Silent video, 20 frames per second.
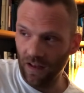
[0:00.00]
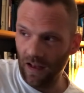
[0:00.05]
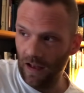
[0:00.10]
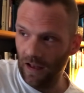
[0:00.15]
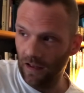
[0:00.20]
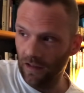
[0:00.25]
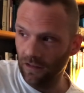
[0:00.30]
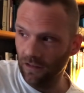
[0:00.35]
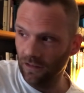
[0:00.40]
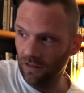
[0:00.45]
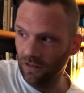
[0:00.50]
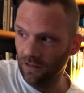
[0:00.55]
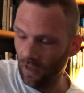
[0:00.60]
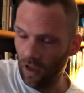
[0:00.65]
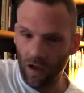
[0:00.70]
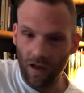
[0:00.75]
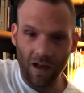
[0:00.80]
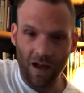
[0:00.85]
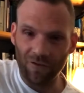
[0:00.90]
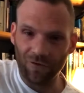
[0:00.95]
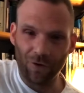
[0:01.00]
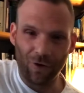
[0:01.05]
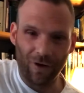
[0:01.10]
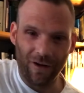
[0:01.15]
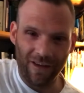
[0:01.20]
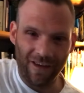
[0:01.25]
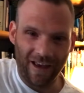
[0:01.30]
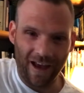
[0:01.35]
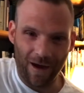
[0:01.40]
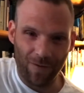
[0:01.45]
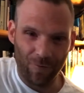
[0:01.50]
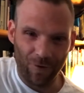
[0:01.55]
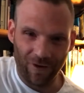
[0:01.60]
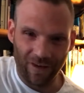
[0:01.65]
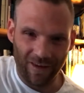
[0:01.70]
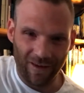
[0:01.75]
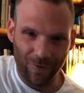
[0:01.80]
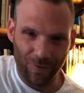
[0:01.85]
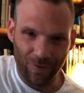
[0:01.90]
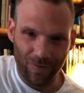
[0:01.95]
and I haven't got any camera
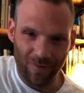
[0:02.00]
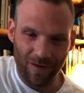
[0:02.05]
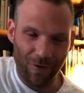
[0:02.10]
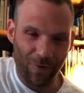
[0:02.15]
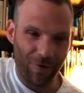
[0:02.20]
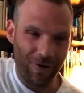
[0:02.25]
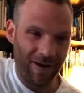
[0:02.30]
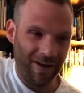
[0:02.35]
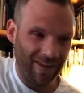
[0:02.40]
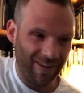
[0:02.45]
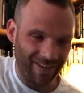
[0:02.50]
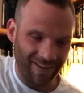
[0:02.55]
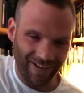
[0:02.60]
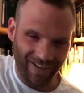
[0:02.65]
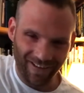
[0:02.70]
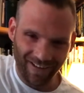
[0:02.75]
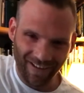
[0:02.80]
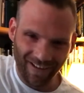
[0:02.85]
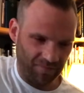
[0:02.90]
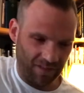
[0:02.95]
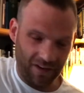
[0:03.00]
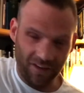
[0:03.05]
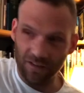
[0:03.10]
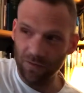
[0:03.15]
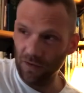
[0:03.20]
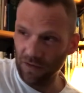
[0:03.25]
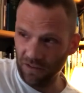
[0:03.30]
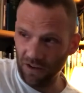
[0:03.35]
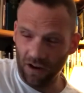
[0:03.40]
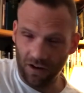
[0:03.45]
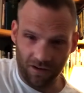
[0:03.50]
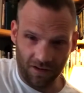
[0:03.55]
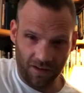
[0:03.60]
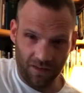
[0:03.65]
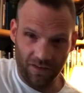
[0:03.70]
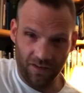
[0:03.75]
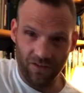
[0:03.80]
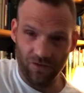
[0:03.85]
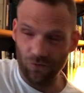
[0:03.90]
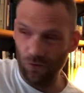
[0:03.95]
gear with me or anything, and it's a bit dark in
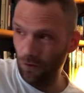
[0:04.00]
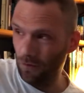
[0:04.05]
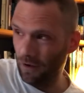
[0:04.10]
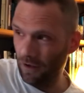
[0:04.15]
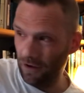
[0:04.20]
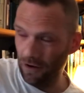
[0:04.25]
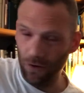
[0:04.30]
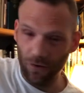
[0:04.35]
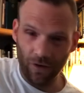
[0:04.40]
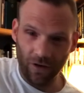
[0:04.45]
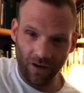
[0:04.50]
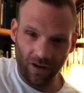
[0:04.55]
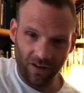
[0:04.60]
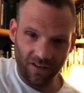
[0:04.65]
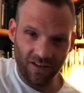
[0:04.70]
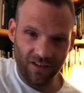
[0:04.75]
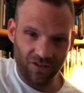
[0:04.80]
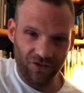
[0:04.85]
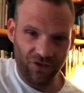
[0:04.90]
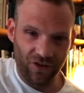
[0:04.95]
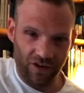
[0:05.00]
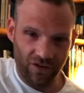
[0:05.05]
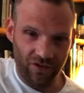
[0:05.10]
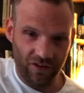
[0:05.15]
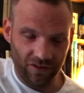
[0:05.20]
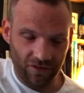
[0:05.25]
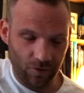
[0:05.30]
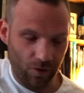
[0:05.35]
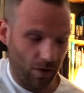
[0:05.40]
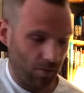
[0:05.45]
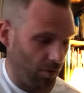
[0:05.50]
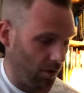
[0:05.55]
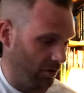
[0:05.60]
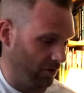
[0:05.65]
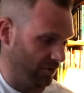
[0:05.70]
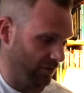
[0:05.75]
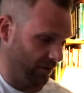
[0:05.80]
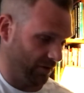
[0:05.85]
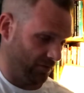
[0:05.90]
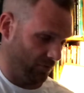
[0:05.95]
this room, and I know the light is changing, so I
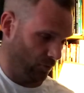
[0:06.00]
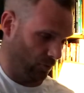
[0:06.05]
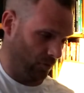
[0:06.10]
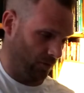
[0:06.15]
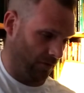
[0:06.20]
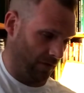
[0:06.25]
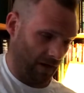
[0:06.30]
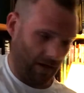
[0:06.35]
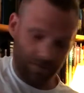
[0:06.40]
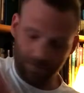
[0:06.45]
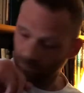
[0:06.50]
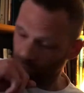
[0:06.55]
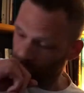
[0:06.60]
apologise for all of that.